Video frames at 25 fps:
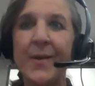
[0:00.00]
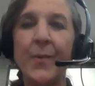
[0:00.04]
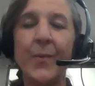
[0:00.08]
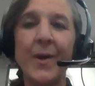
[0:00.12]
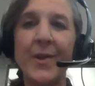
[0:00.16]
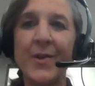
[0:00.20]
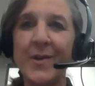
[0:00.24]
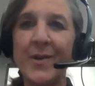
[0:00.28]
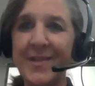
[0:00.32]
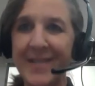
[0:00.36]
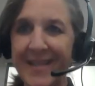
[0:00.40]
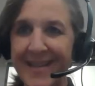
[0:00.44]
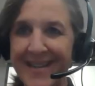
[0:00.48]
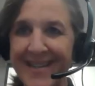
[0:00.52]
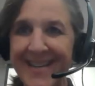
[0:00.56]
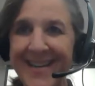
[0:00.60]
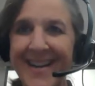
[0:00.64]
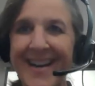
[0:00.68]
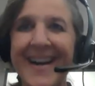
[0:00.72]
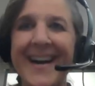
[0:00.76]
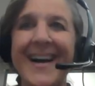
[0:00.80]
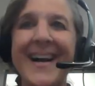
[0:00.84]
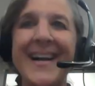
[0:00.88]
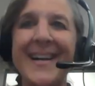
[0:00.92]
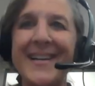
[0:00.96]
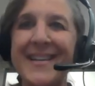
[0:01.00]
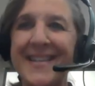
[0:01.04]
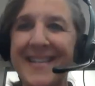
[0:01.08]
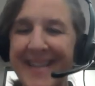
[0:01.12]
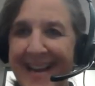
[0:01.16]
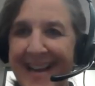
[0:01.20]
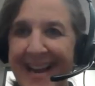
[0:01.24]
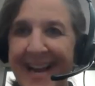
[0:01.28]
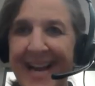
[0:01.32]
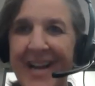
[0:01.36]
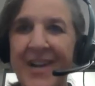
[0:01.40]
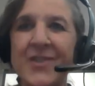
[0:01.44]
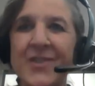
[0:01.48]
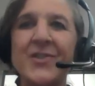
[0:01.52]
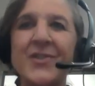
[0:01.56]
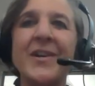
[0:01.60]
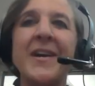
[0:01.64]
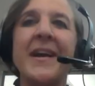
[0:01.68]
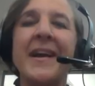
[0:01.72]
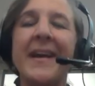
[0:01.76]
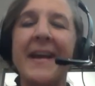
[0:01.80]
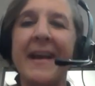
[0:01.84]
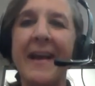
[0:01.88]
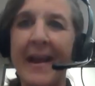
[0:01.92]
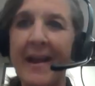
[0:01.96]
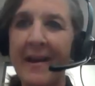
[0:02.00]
whether it's in-kind, cash,